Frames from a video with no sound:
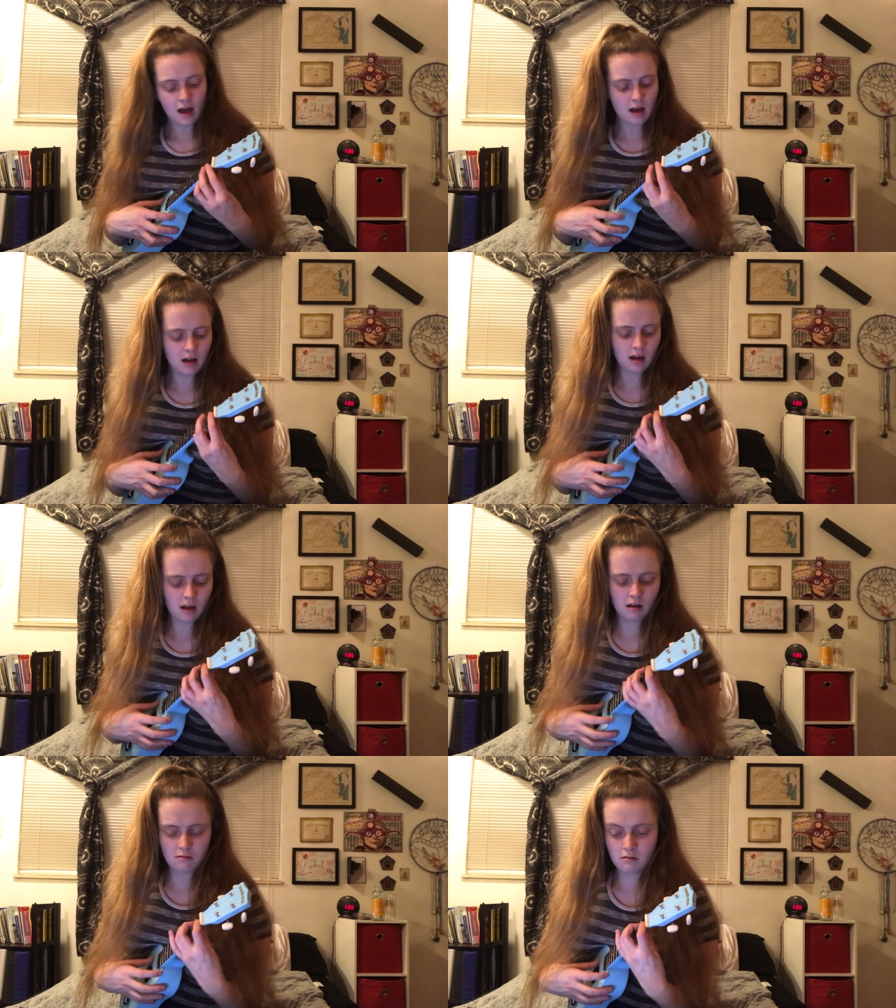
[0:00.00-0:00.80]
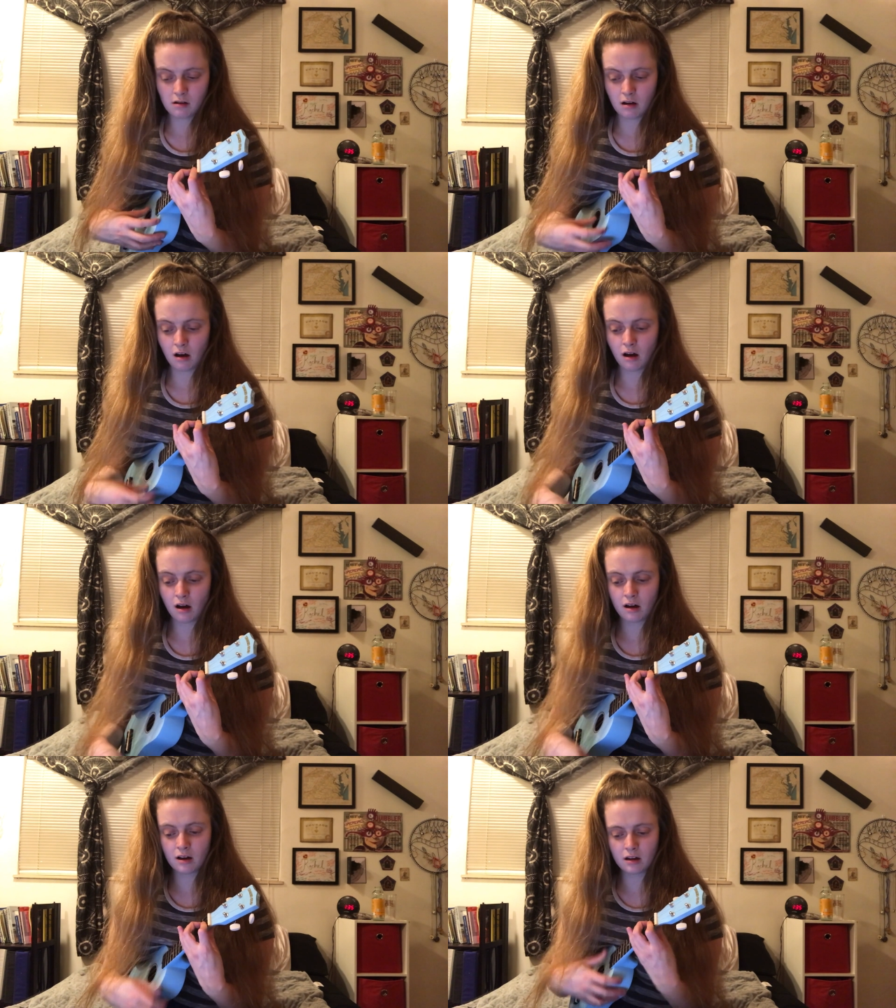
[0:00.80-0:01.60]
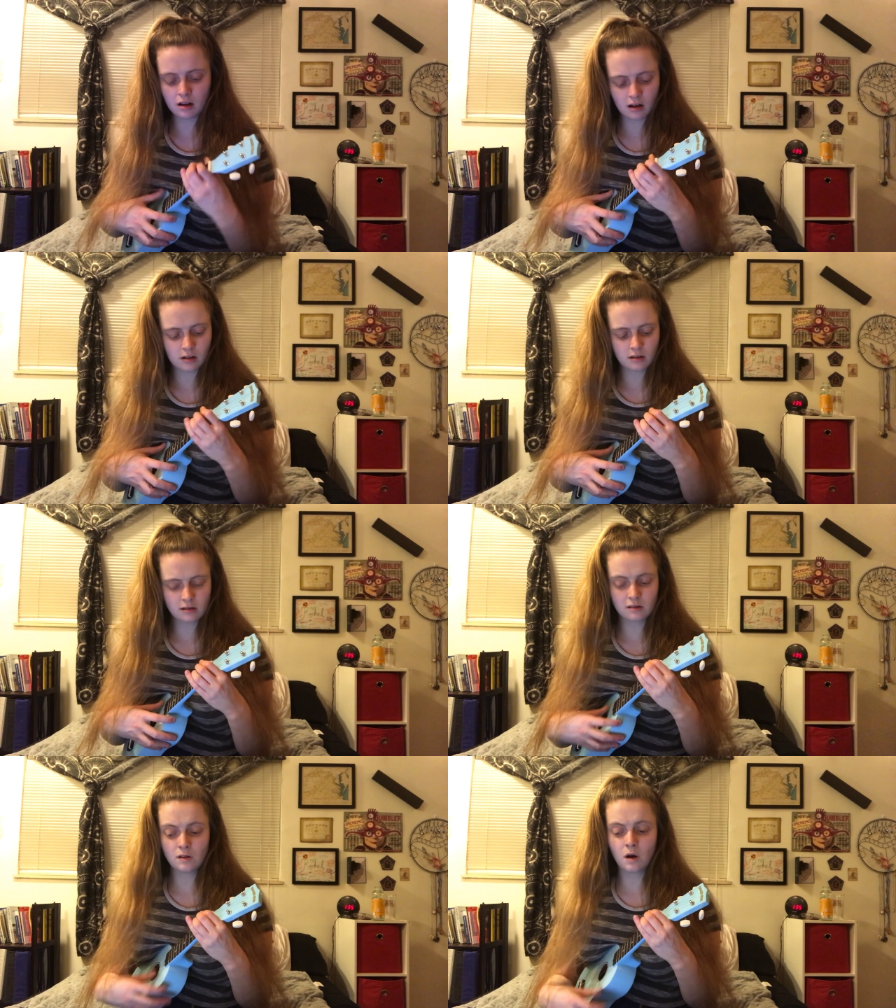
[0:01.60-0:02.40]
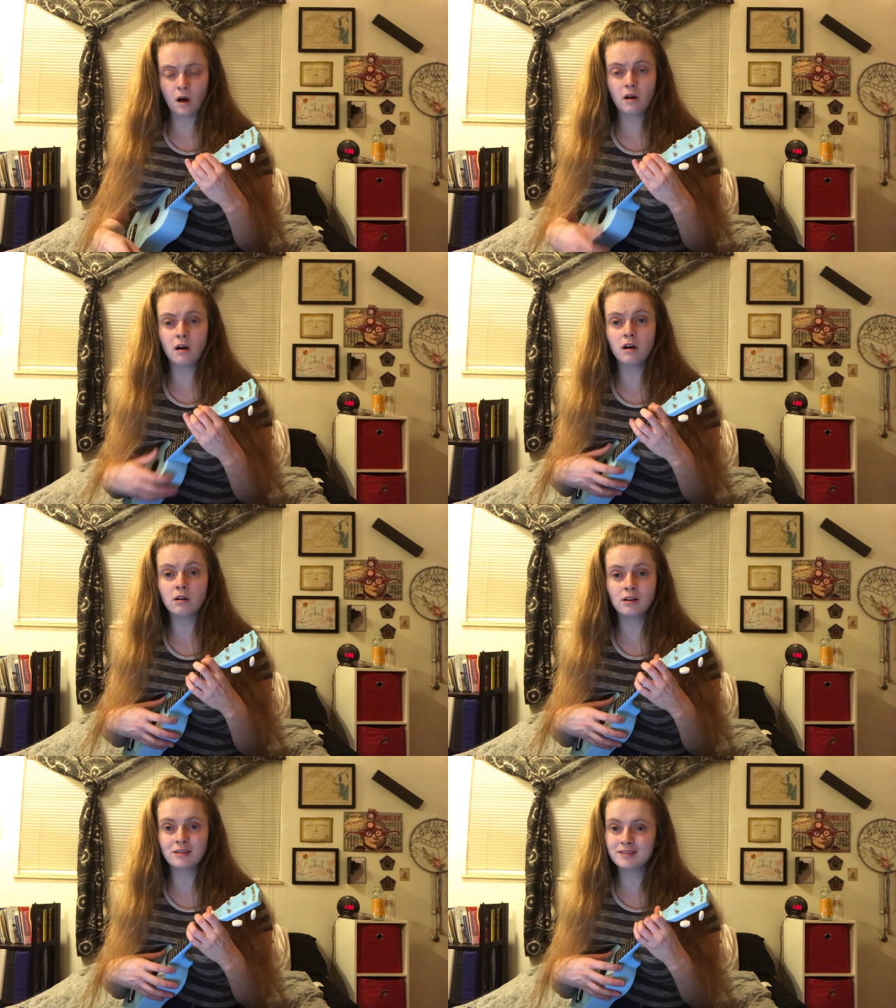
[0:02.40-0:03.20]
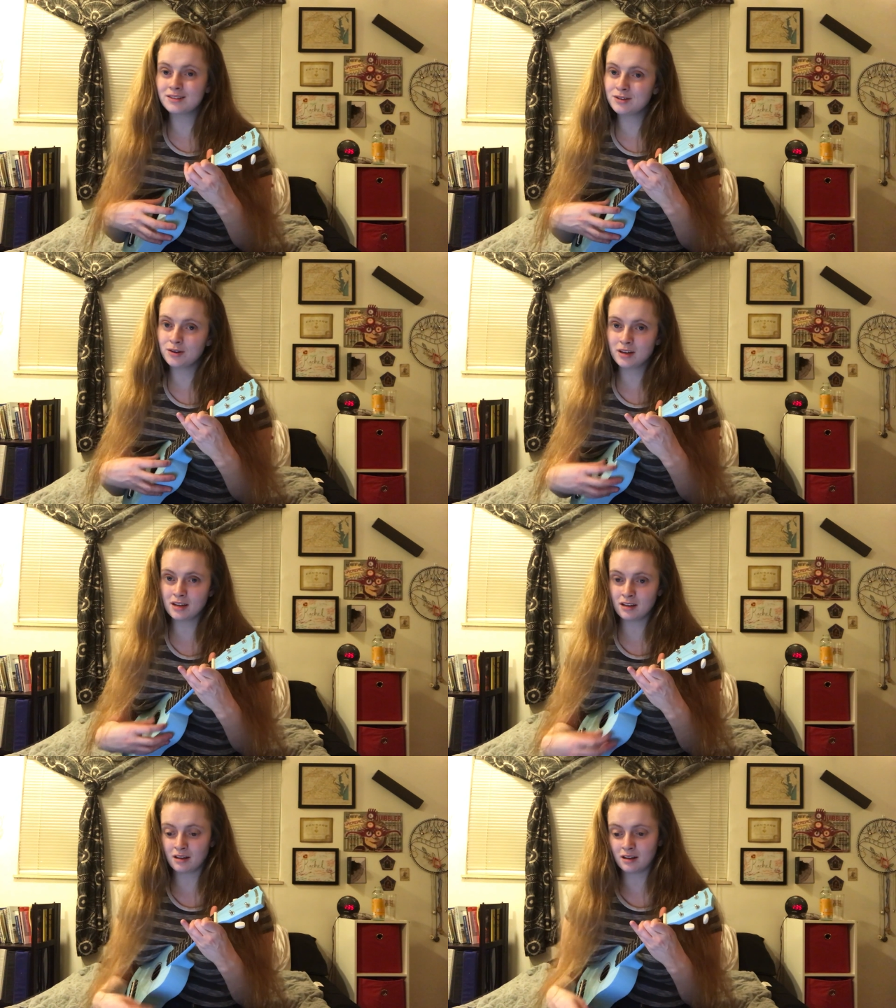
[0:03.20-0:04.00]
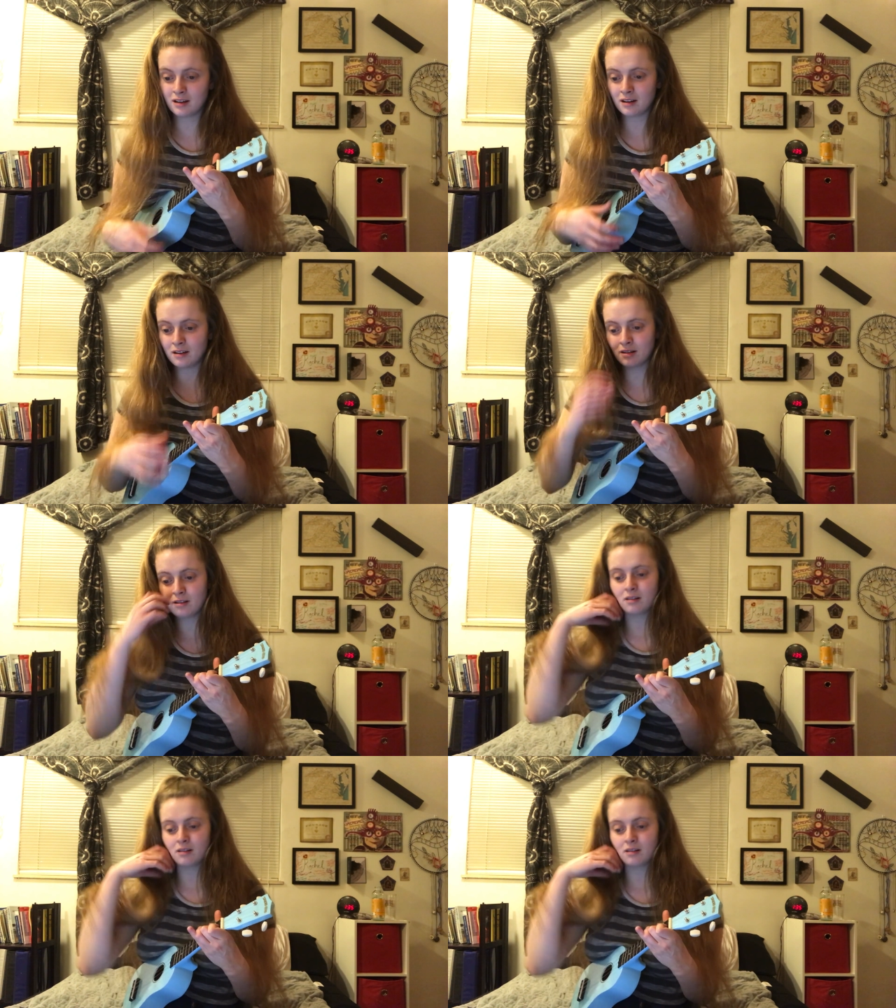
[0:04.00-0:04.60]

and not a soul to hear.